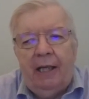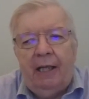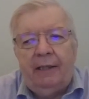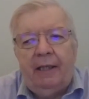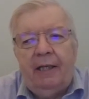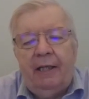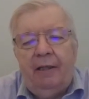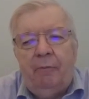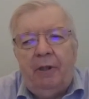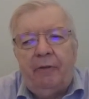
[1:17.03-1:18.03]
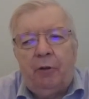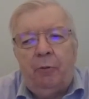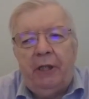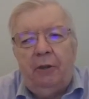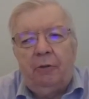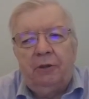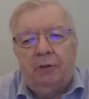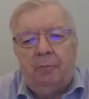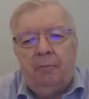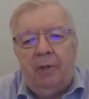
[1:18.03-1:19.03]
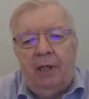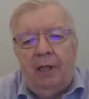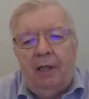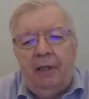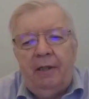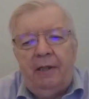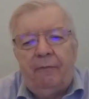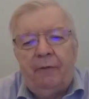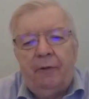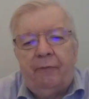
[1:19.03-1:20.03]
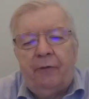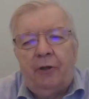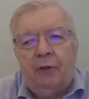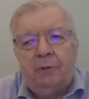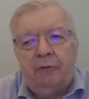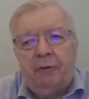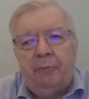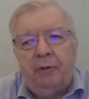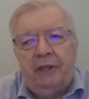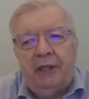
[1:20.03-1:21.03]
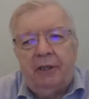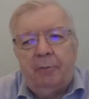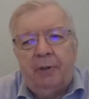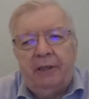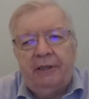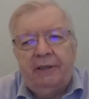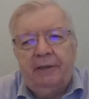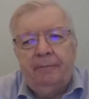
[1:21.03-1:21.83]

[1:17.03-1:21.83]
And then we'll have a quick look at some different forms of community enterprise.